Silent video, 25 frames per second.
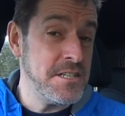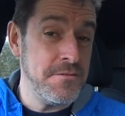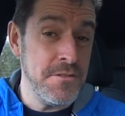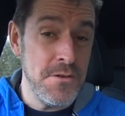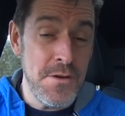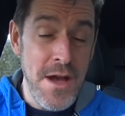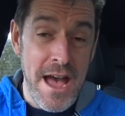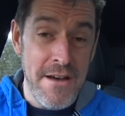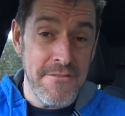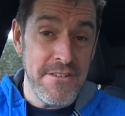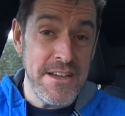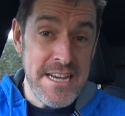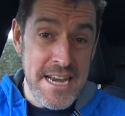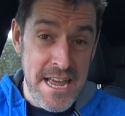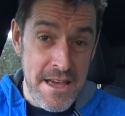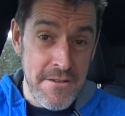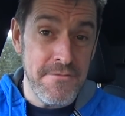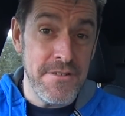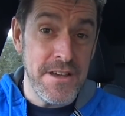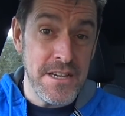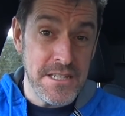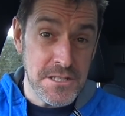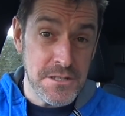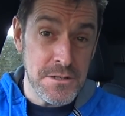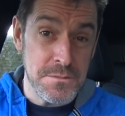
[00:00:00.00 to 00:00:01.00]
If you have a
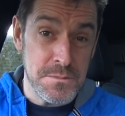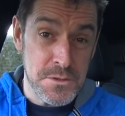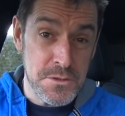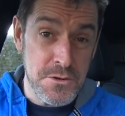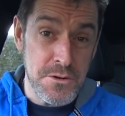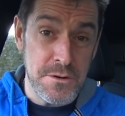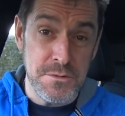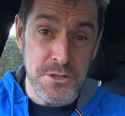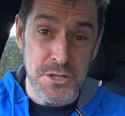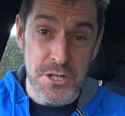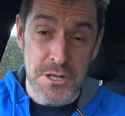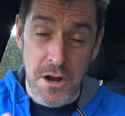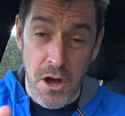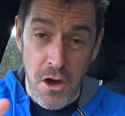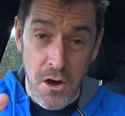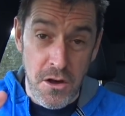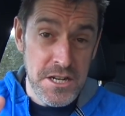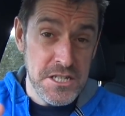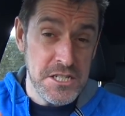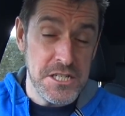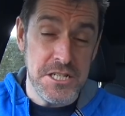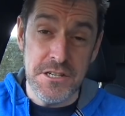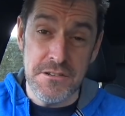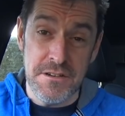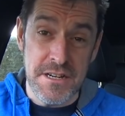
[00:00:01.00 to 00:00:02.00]
Netflix subscription,
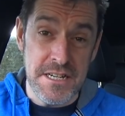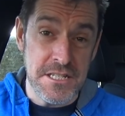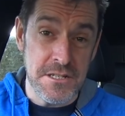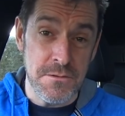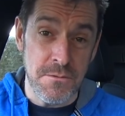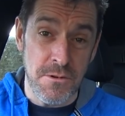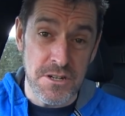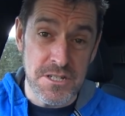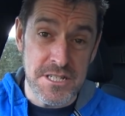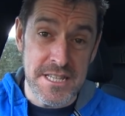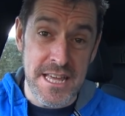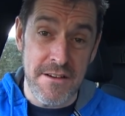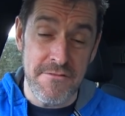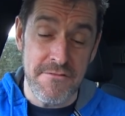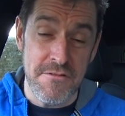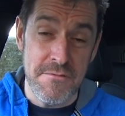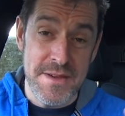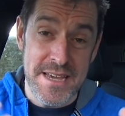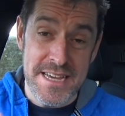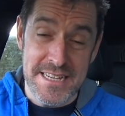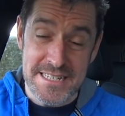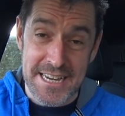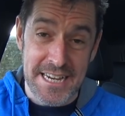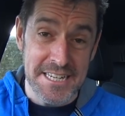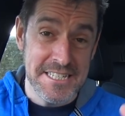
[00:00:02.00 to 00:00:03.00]
honestly, you need to watch that. For
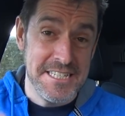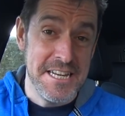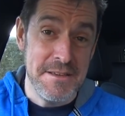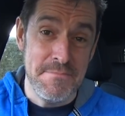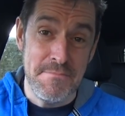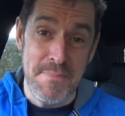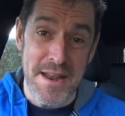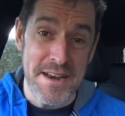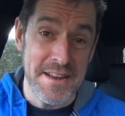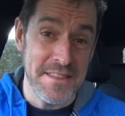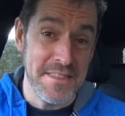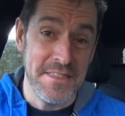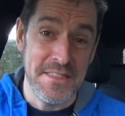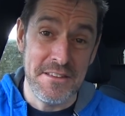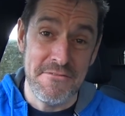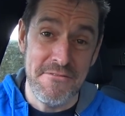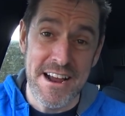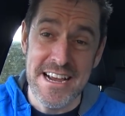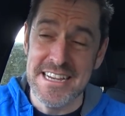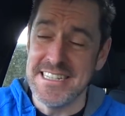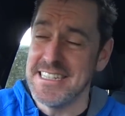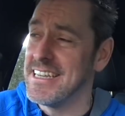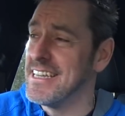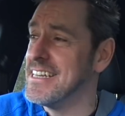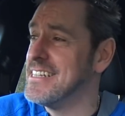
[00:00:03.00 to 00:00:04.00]
me, it's actually better than the
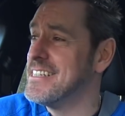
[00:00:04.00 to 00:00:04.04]
racing.